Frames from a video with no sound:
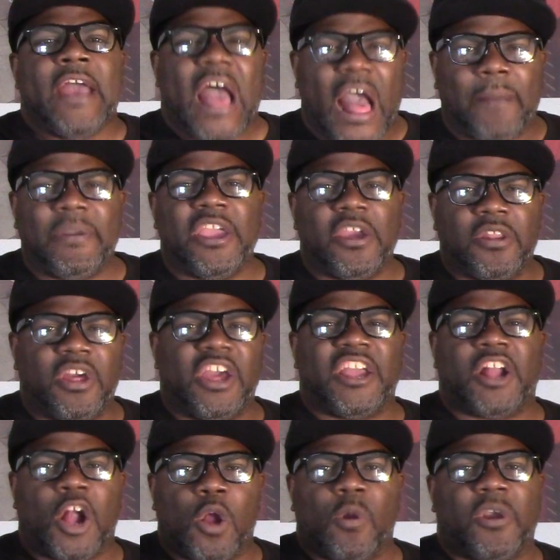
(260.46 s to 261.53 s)
I'm here to
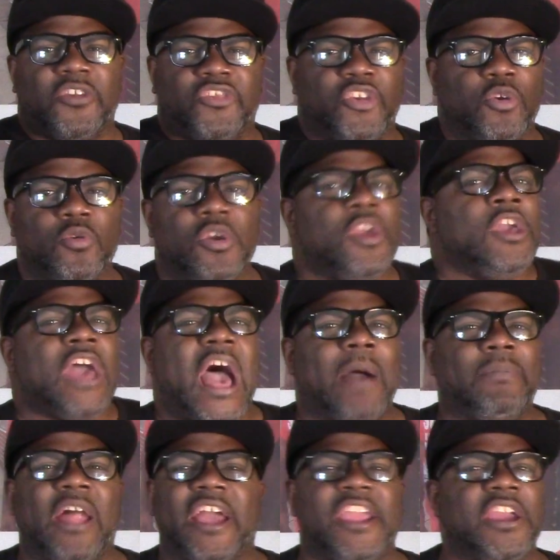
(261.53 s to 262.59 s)
encourage you.
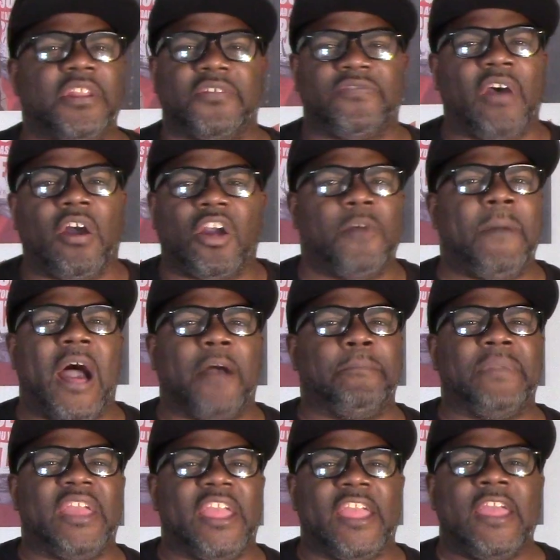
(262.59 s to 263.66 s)
I'm not here to talk about
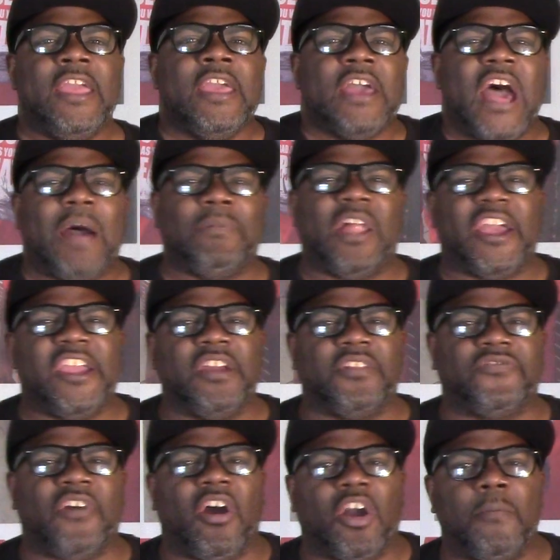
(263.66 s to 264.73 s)
me. I'm not here
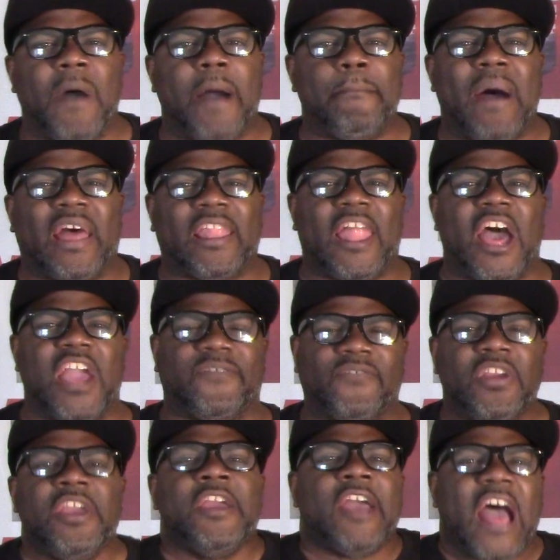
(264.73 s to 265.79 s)
to talk about my life.
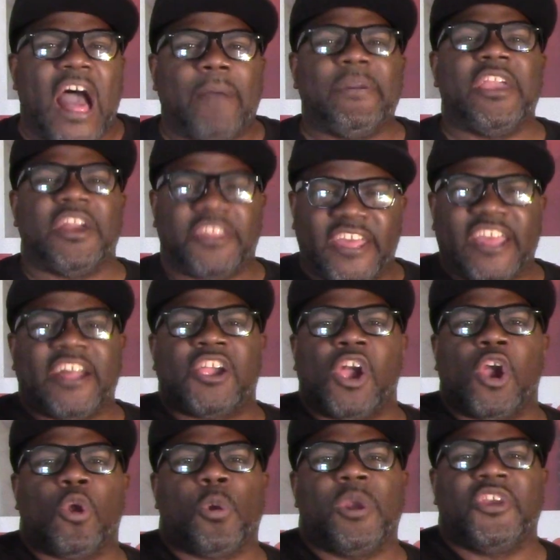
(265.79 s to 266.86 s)
I'm here to
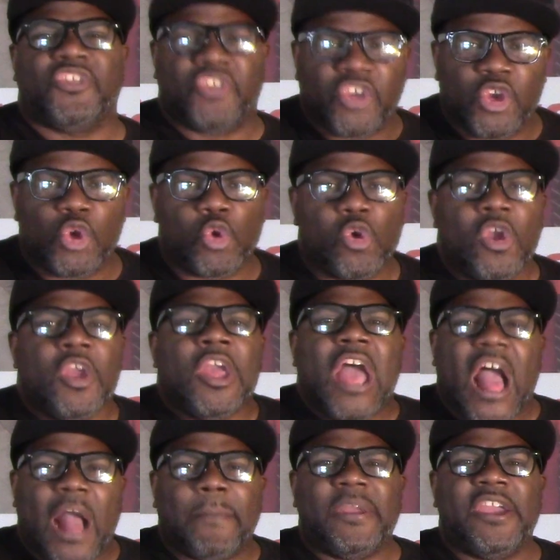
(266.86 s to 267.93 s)
encourage you.
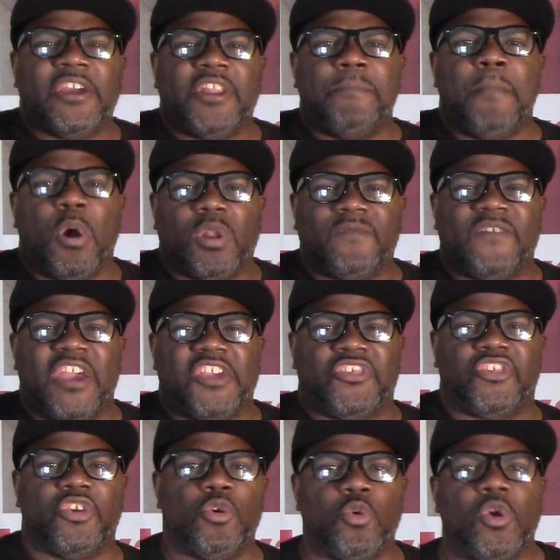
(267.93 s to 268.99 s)
I'm here to
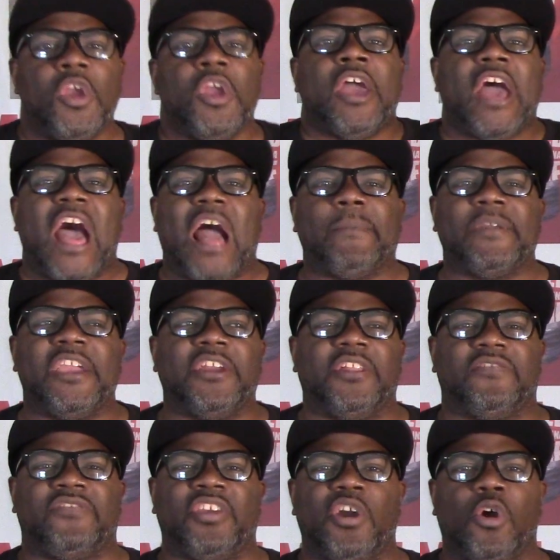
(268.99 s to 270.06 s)
motivate you. I'm here
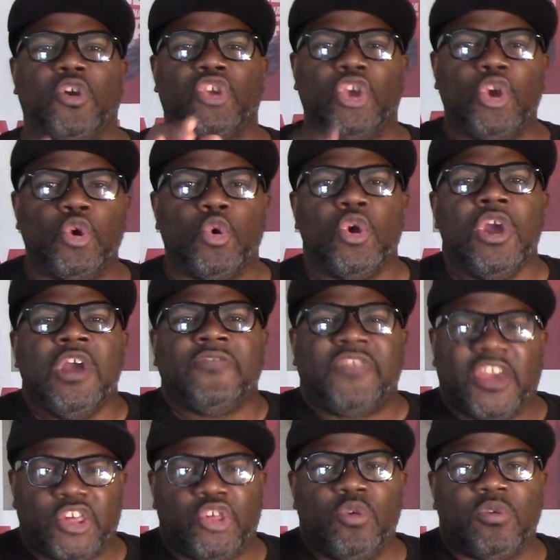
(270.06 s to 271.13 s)
to tell you
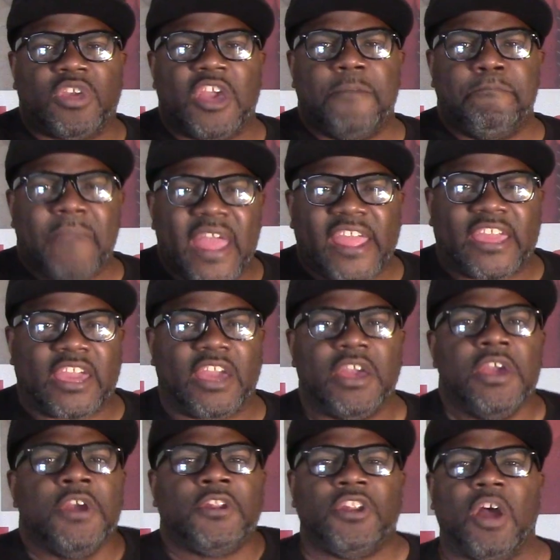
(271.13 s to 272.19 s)
that you can make it
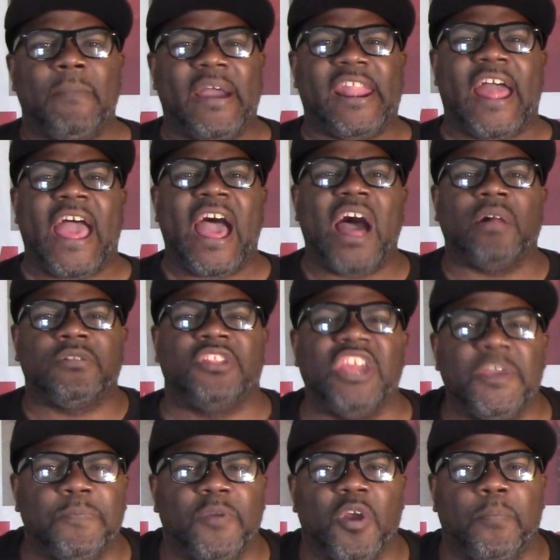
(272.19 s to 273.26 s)
no matter how
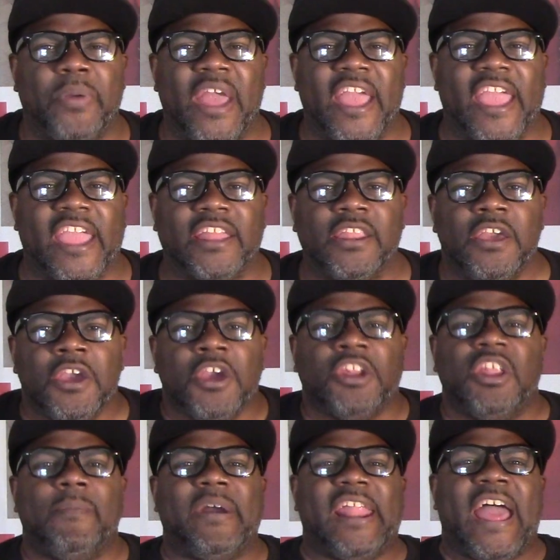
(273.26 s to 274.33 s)
deep your pain,
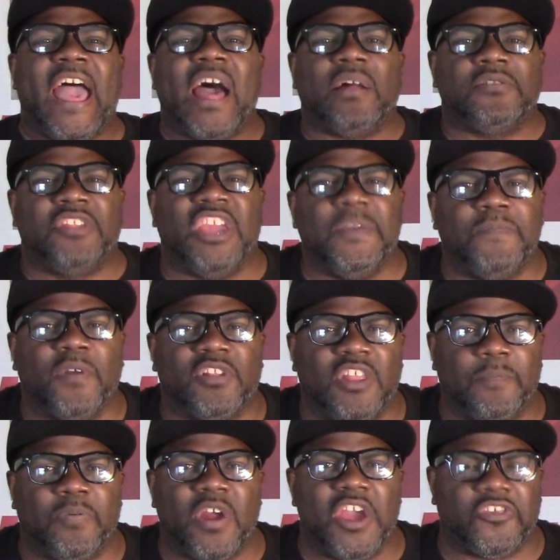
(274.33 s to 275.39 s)
no matter how deep your
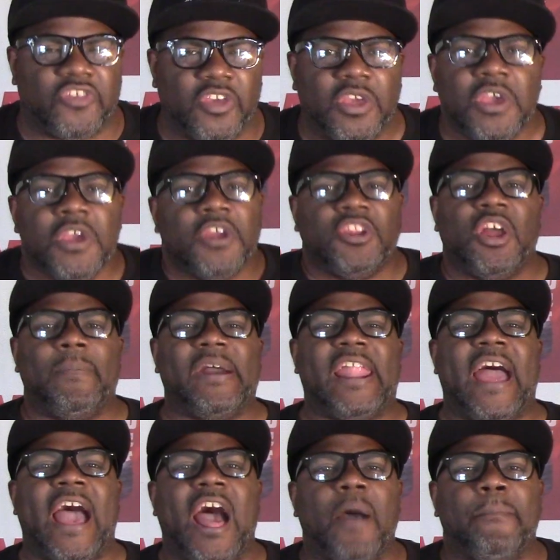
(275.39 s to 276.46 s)
depression, no
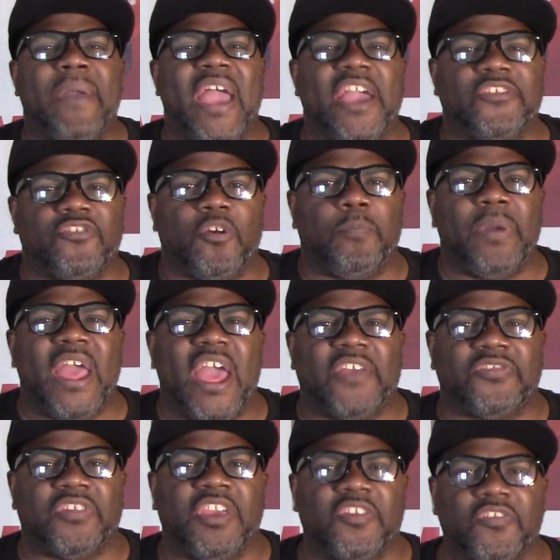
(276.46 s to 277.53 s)
matter how bad your
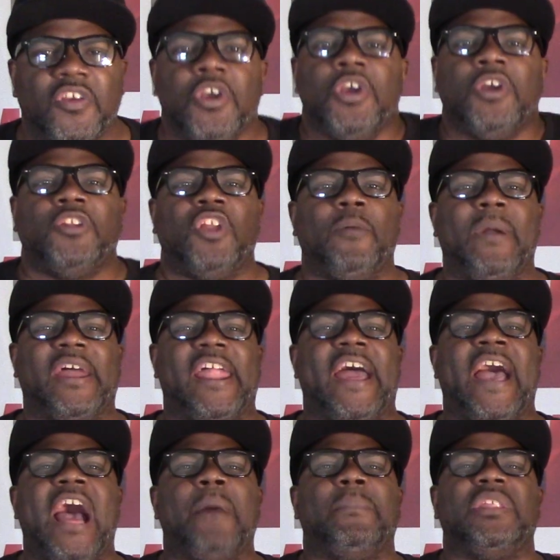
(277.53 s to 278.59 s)
past is, no matter
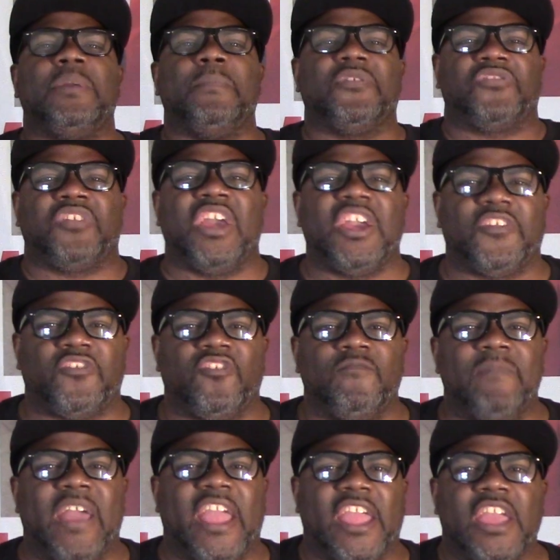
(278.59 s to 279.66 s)
how many mistakes you
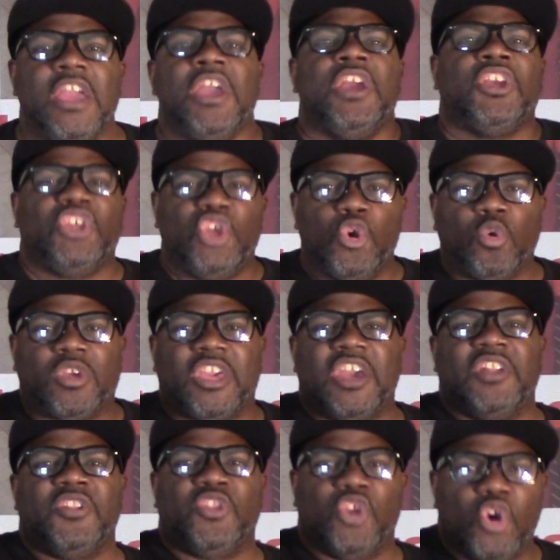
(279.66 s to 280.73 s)
made, you
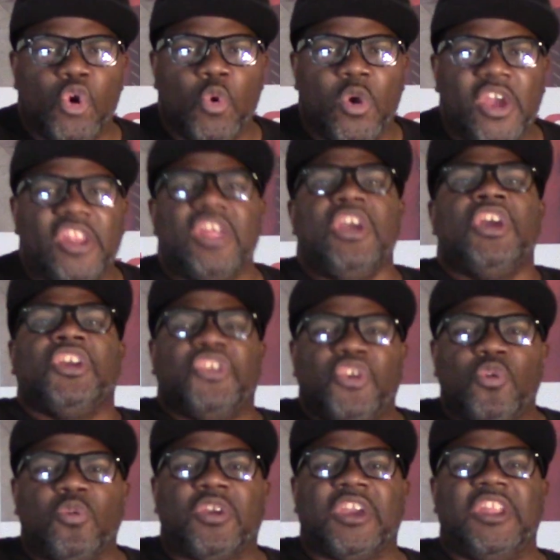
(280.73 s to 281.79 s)
can do it,
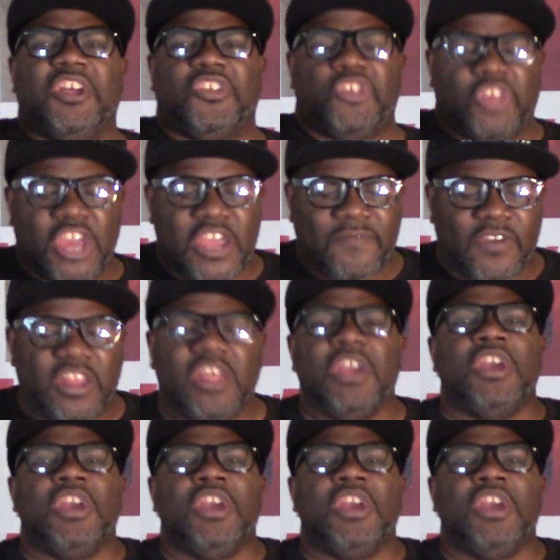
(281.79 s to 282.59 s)
you can achieve it,